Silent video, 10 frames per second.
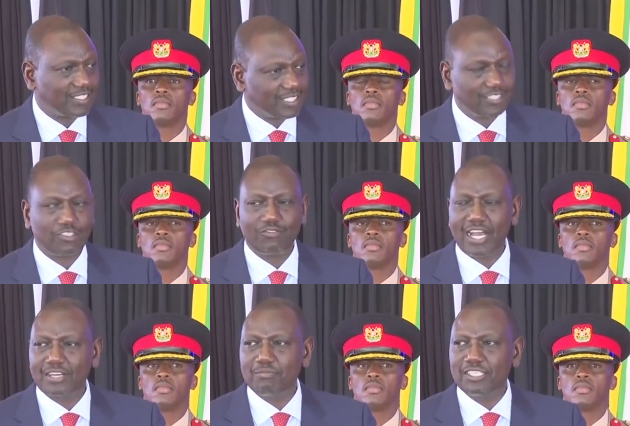Speaker 1: is the
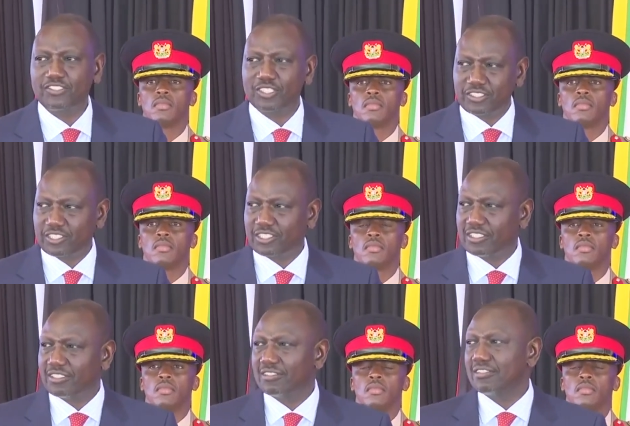success of our
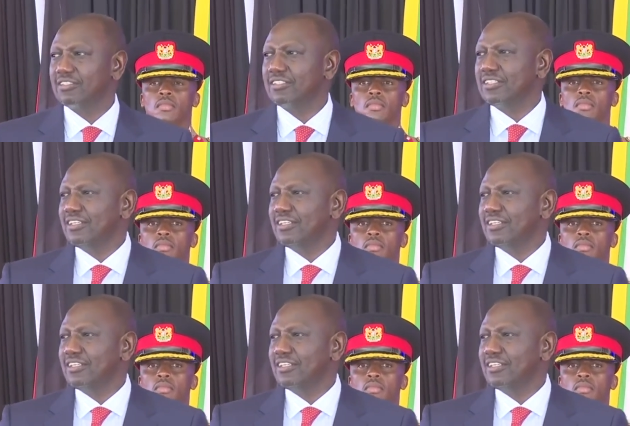administration